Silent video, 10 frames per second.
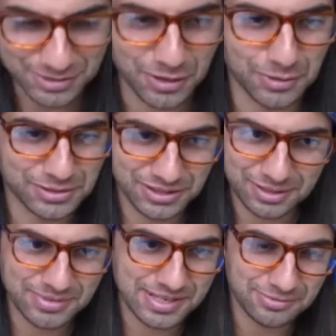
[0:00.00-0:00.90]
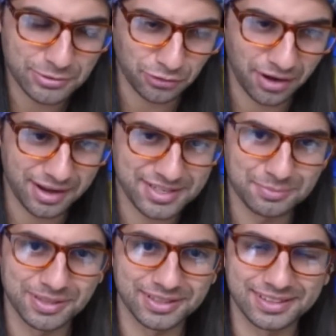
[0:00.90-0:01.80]
So it took him seven
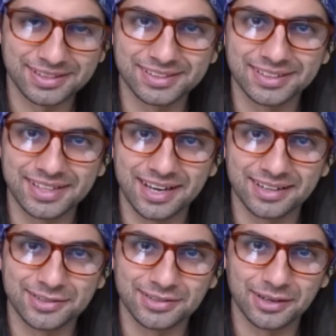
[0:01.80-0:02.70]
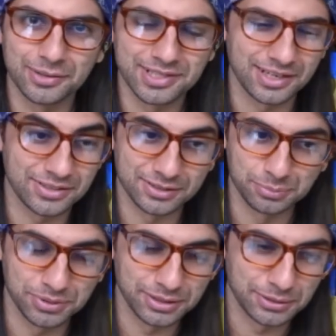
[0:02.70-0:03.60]
tries, but he did get it. So that was
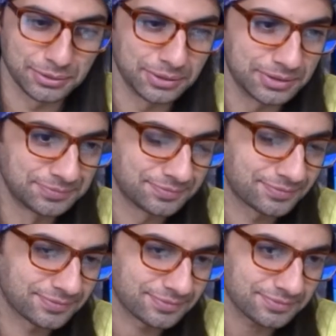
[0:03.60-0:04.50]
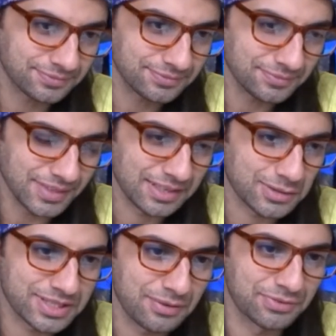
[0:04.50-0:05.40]
actually pretty cool.
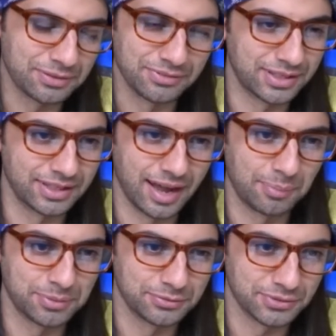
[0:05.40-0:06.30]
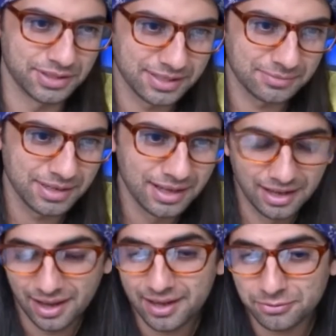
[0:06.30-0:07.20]
And I was definitely very happy for him
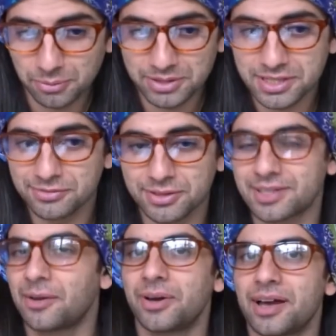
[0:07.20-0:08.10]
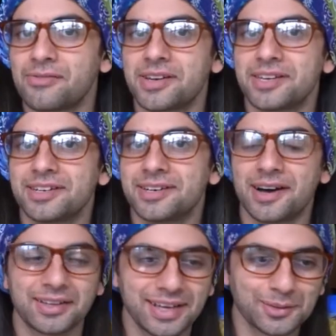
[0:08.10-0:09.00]
and for myself, because now I have a,
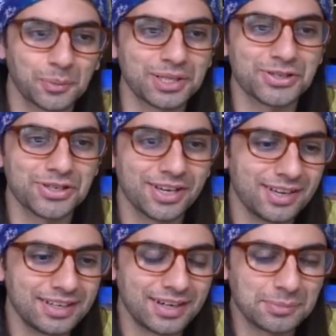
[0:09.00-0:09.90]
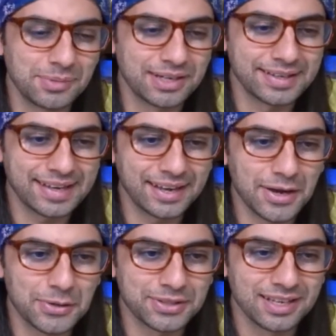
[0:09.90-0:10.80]
uh, a Night Witch on my
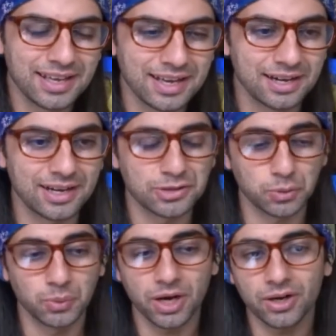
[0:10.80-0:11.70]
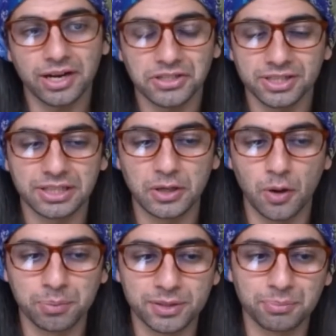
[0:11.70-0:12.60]
account. Uh, so we are actually
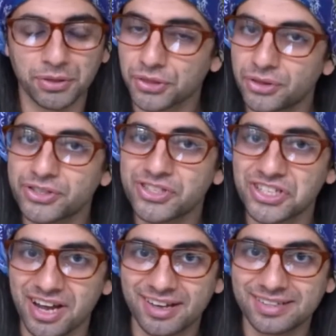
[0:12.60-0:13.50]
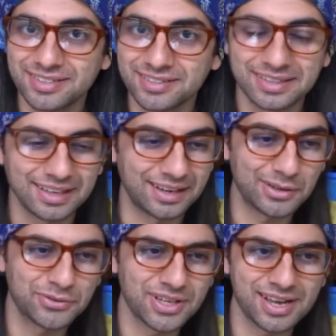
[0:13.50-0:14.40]
gonna open up a third chest.
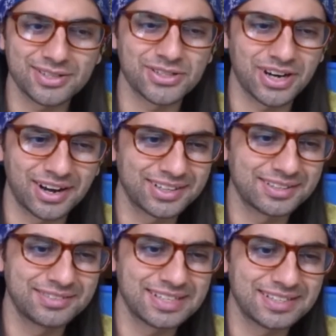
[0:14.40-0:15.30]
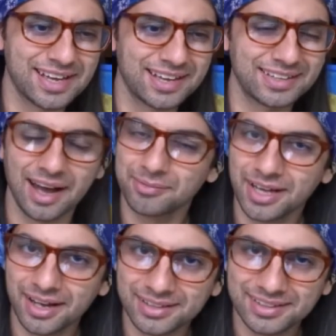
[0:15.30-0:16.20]
I don't know if you guys are tired of these yet.
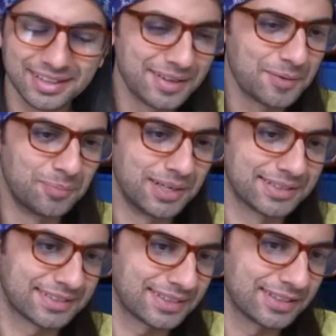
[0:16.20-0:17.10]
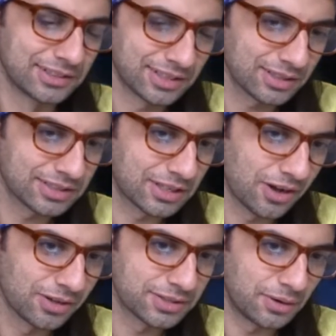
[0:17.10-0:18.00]
I'm not. But uh, look at all
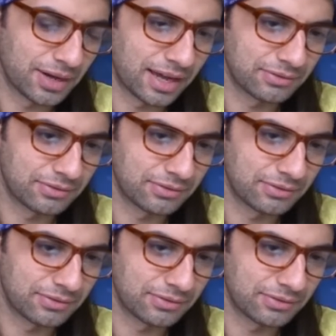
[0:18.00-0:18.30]
the gold, though.